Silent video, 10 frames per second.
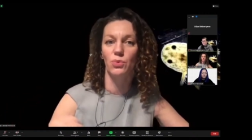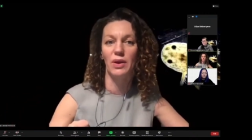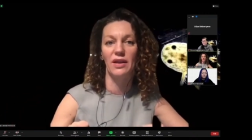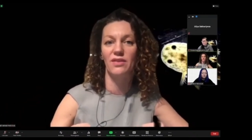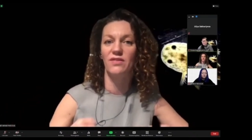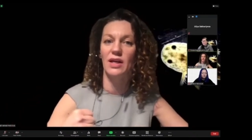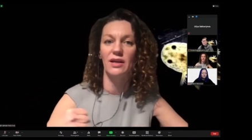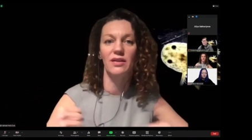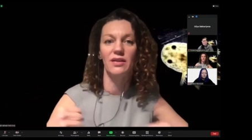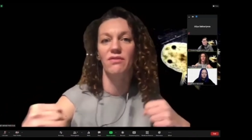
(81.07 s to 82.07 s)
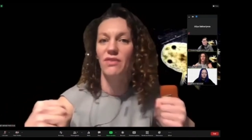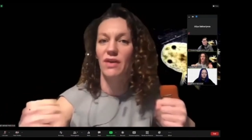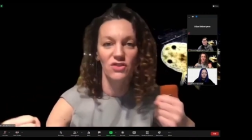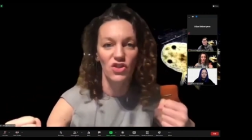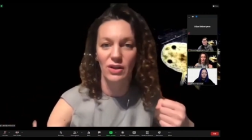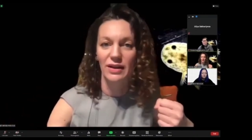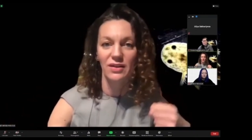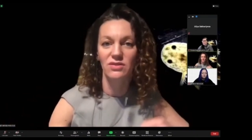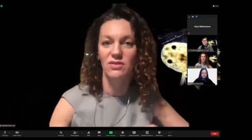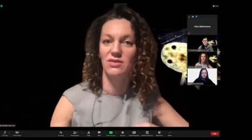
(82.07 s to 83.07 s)
with
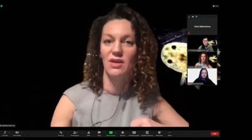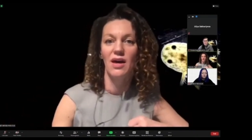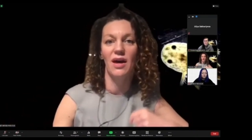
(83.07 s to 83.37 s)
techno-evangelists